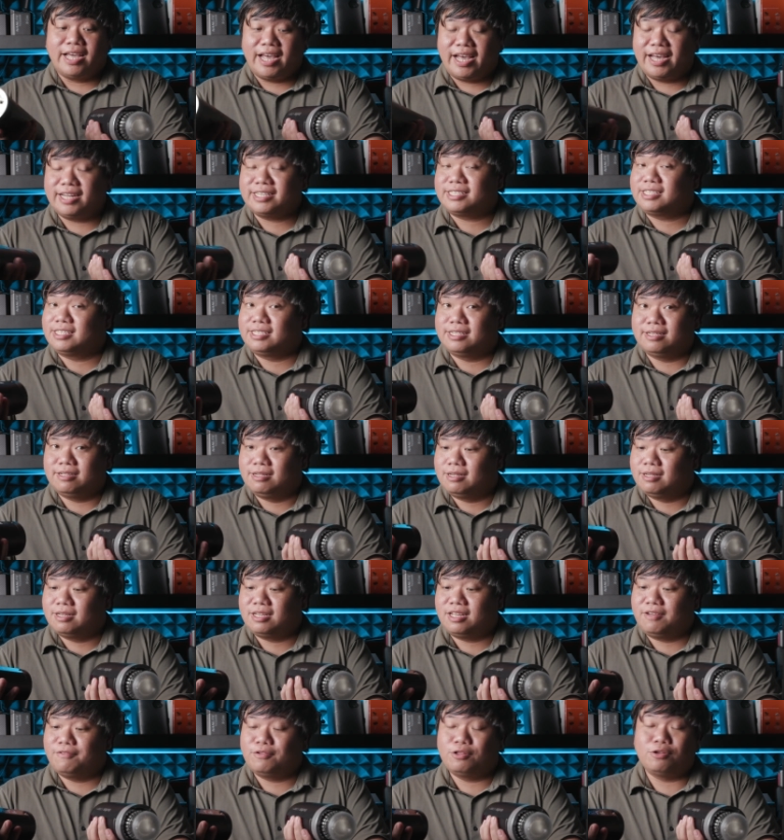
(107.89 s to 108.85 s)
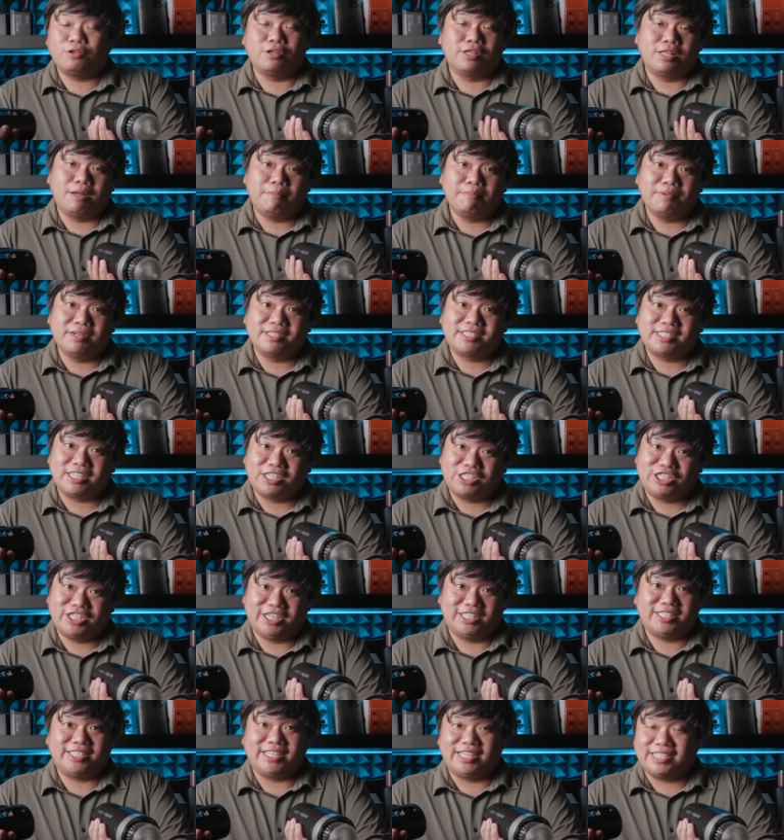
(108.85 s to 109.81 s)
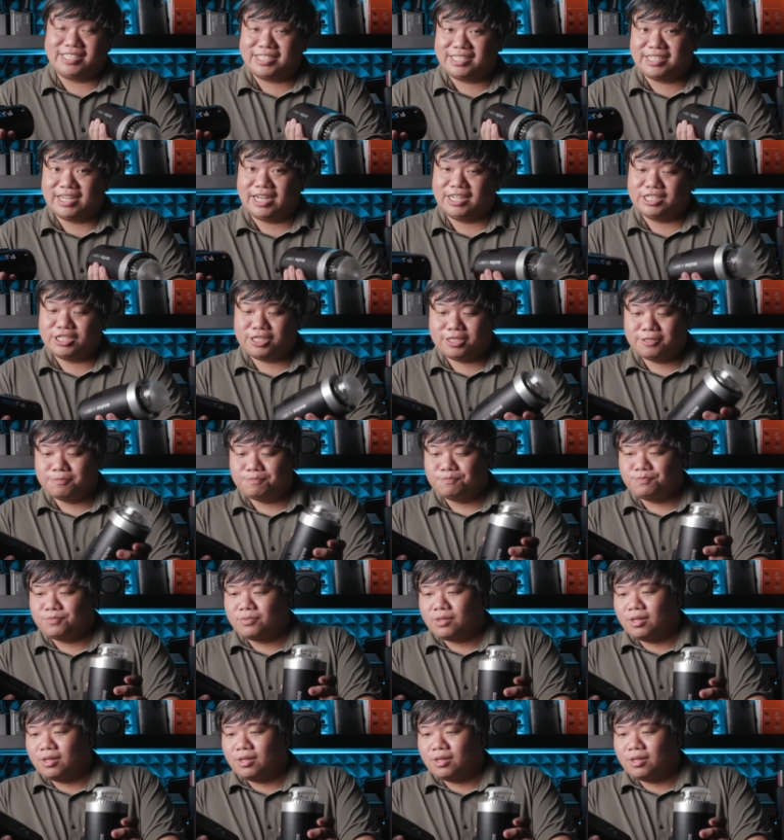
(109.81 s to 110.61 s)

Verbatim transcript: as even though the numbers suggest as such.